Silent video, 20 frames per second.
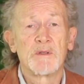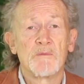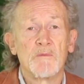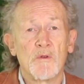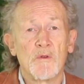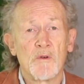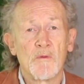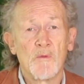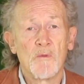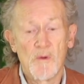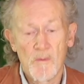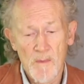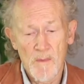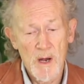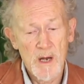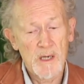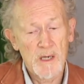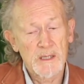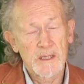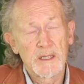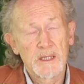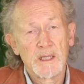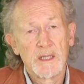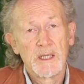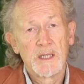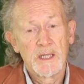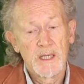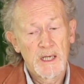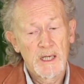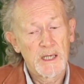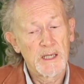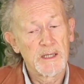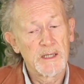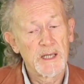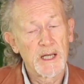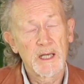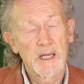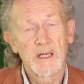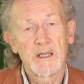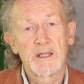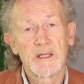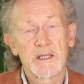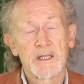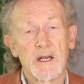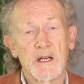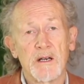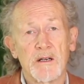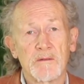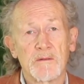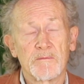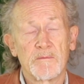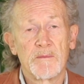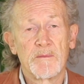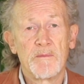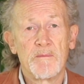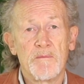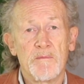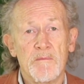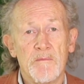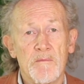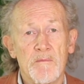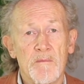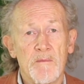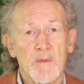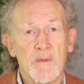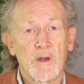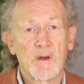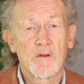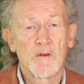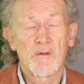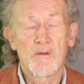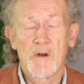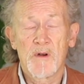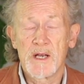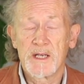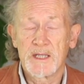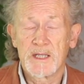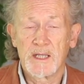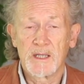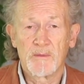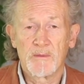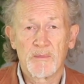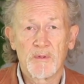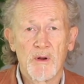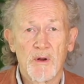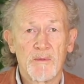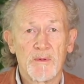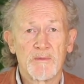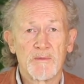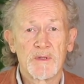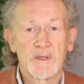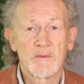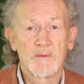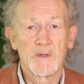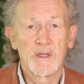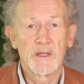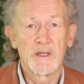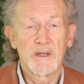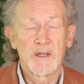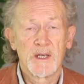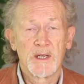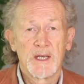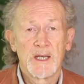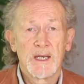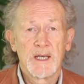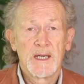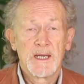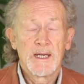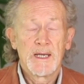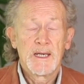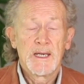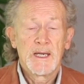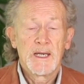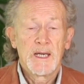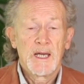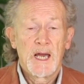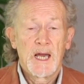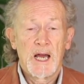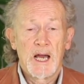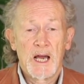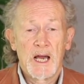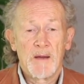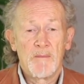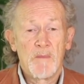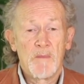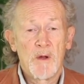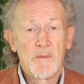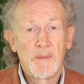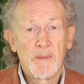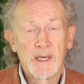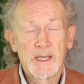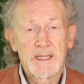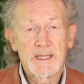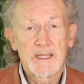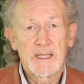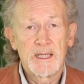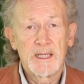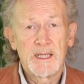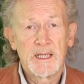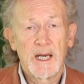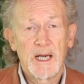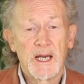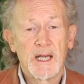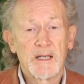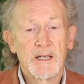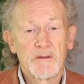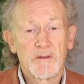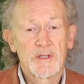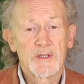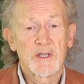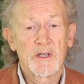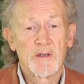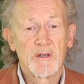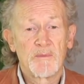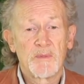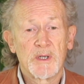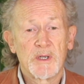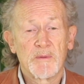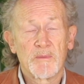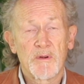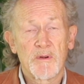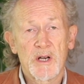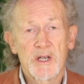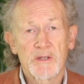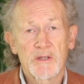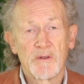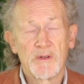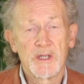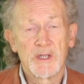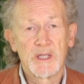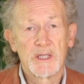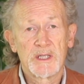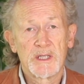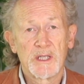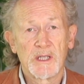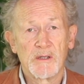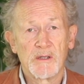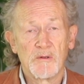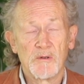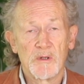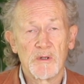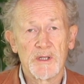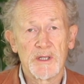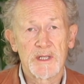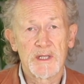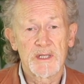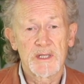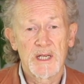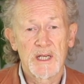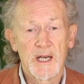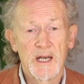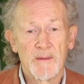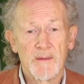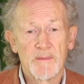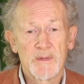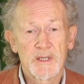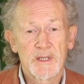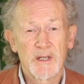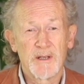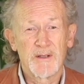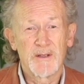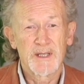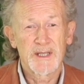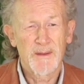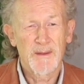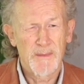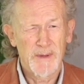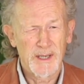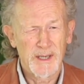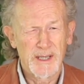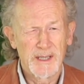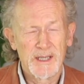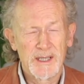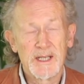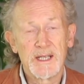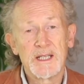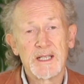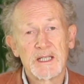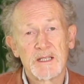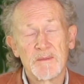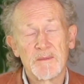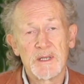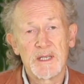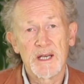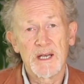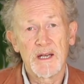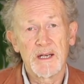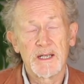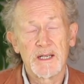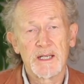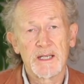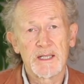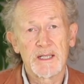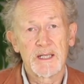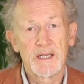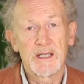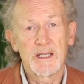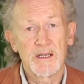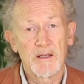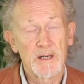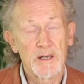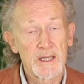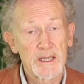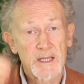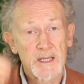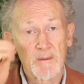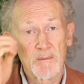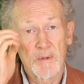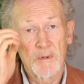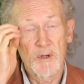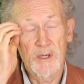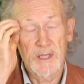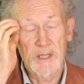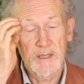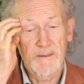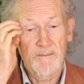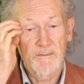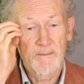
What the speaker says: more and more marked, and then can start creating problems with mobility and also putting pressure on the internal organs. So it's something that needs to be done at some point.